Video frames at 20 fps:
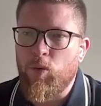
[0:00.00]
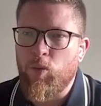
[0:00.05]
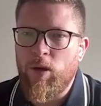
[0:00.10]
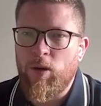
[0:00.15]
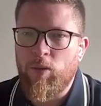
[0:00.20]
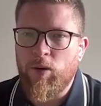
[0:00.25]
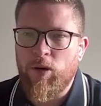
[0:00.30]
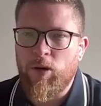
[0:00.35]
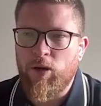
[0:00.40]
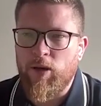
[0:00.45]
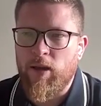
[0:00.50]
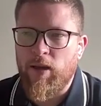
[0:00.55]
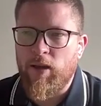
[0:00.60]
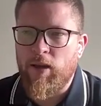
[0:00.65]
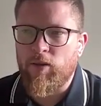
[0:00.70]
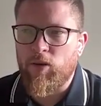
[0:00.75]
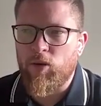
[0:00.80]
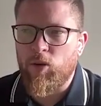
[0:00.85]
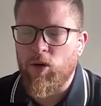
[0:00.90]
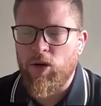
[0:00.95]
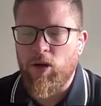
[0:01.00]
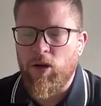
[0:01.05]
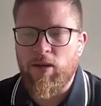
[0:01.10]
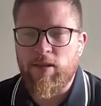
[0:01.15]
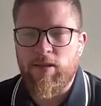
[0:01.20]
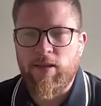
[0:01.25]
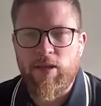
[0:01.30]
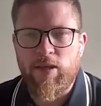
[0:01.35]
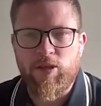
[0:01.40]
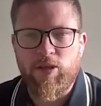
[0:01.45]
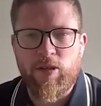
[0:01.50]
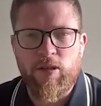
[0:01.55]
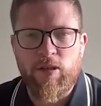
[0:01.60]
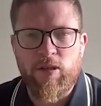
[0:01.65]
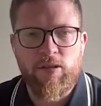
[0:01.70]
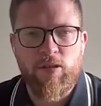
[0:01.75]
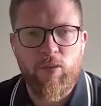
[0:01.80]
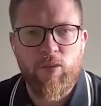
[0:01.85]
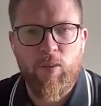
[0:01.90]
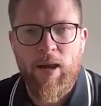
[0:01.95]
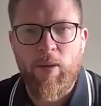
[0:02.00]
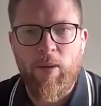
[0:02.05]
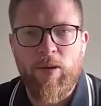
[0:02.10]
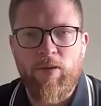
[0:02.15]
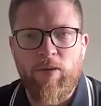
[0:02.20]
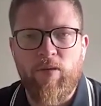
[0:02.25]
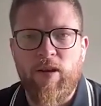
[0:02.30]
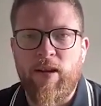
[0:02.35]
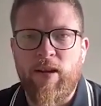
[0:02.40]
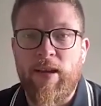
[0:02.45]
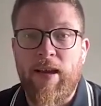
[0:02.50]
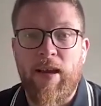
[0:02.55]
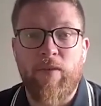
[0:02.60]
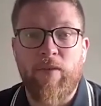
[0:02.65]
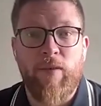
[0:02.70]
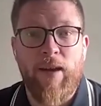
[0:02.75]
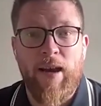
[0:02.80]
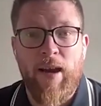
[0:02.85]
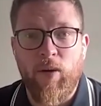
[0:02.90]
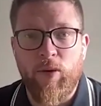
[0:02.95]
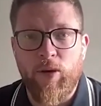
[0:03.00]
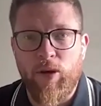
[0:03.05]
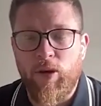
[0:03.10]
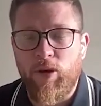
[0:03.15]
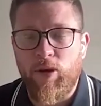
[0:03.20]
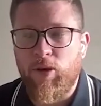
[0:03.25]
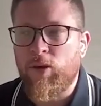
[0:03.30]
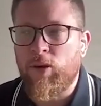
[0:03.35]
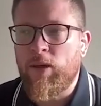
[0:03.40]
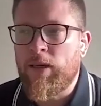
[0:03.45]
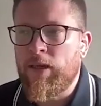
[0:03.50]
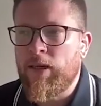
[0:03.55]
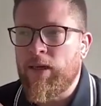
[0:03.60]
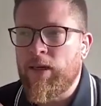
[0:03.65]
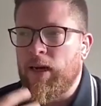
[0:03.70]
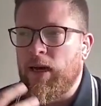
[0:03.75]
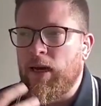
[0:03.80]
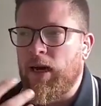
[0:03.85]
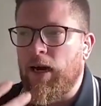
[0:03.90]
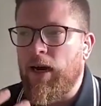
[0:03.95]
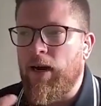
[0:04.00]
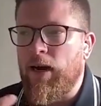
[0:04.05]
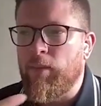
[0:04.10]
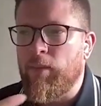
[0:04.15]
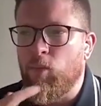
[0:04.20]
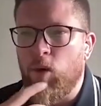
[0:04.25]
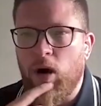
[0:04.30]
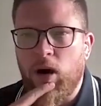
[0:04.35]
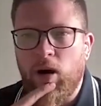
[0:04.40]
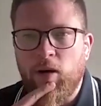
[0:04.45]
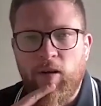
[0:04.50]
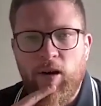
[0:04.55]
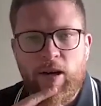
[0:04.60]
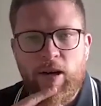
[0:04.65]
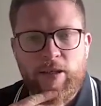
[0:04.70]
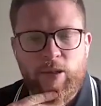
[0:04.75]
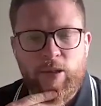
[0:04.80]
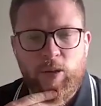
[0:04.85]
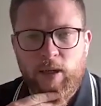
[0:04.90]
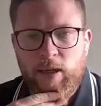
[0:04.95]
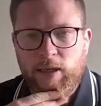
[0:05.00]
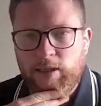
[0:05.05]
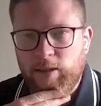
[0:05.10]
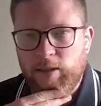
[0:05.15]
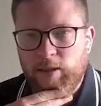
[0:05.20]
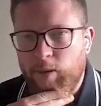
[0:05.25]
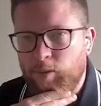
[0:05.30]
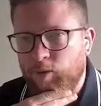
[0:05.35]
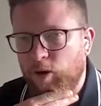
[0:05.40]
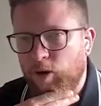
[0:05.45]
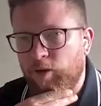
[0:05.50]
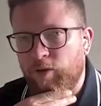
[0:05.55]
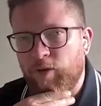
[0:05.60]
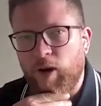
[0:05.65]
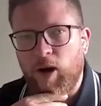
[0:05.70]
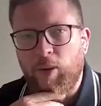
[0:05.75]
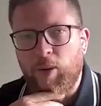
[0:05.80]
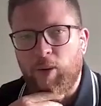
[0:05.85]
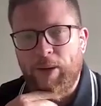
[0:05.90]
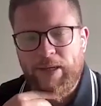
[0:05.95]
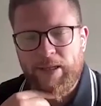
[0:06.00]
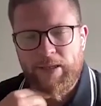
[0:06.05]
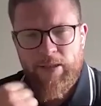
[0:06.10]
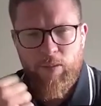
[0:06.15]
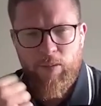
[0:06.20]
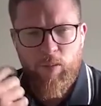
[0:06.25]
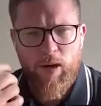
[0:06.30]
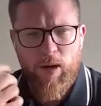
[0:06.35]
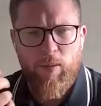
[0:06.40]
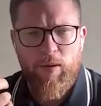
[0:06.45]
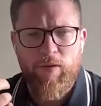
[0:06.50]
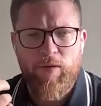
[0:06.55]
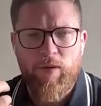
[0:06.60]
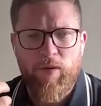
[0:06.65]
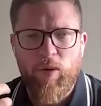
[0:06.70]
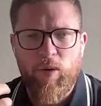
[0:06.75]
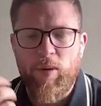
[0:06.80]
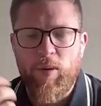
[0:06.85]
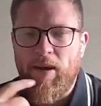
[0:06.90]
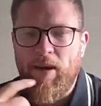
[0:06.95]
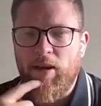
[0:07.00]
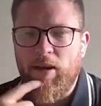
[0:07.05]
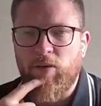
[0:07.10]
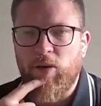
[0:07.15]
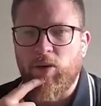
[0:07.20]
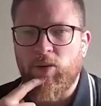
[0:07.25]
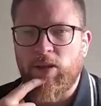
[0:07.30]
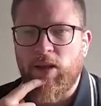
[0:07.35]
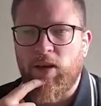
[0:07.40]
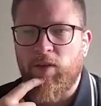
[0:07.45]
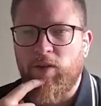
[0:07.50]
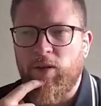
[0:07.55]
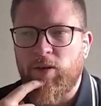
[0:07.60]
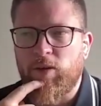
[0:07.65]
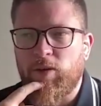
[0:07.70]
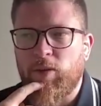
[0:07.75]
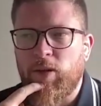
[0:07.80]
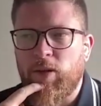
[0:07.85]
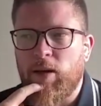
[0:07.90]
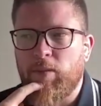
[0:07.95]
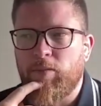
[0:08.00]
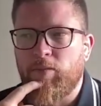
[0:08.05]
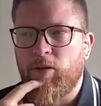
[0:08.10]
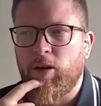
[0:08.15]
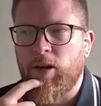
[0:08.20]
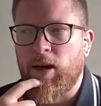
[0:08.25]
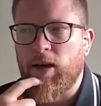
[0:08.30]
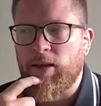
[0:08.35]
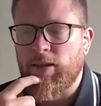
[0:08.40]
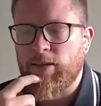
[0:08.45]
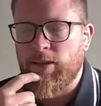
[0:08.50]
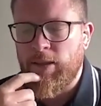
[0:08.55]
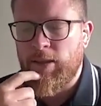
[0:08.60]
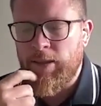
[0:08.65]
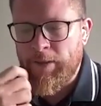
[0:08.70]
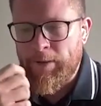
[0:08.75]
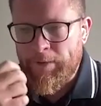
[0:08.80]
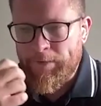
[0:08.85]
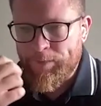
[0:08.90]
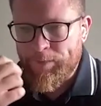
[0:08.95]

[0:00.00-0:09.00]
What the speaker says: We were looking as an organisation as to where we really add value, what our ideal customer profile is, and where we feel we make a real difference with our product.